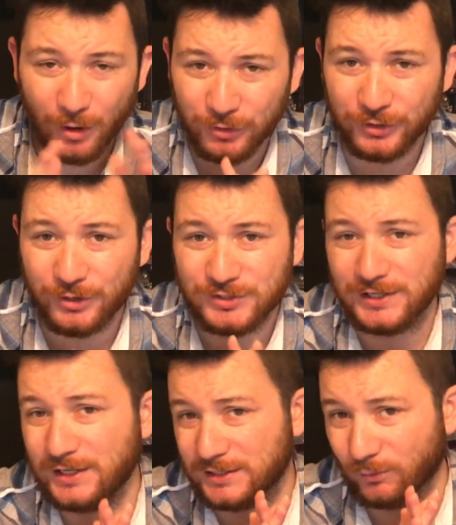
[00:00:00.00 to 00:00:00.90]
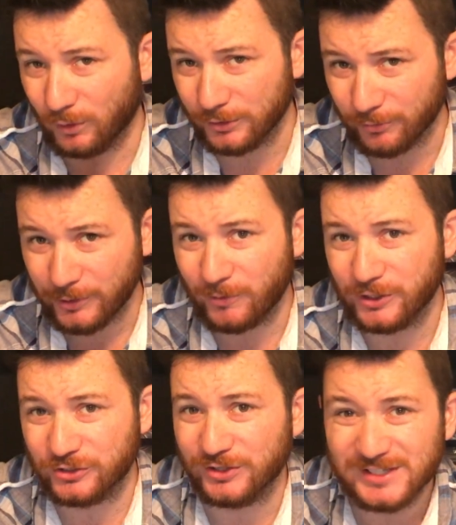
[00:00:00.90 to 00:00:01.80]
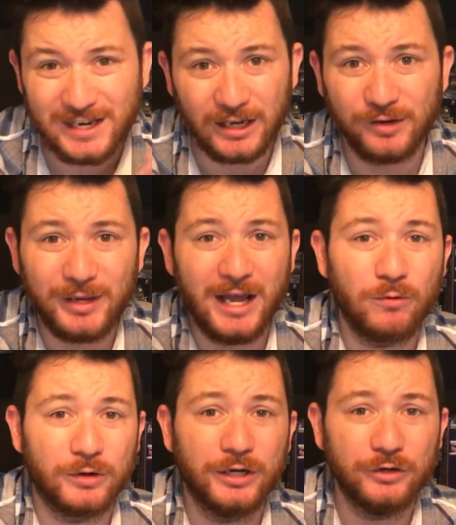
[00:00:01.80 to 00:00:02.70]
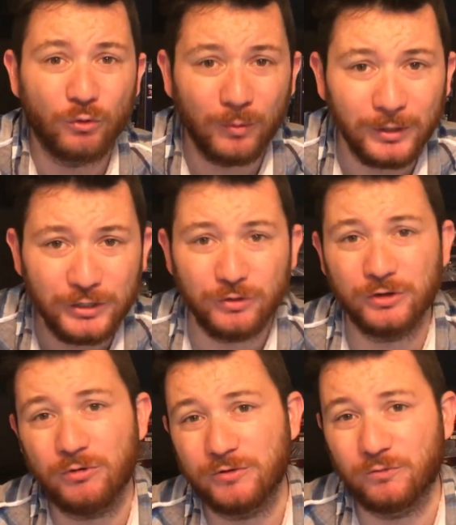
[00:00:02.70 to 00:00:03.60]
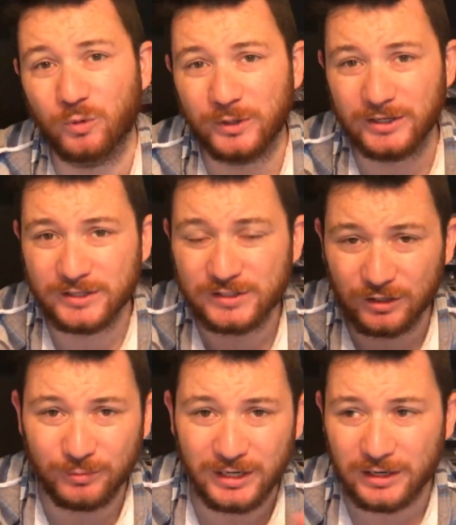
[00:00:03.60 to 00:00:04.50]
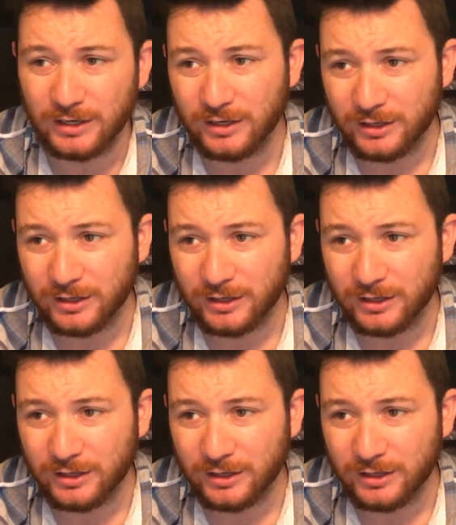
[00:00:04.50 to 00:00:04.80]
Both of those in this one rewind show. It's not going to be how we're going to normally do it going forward. It is going to be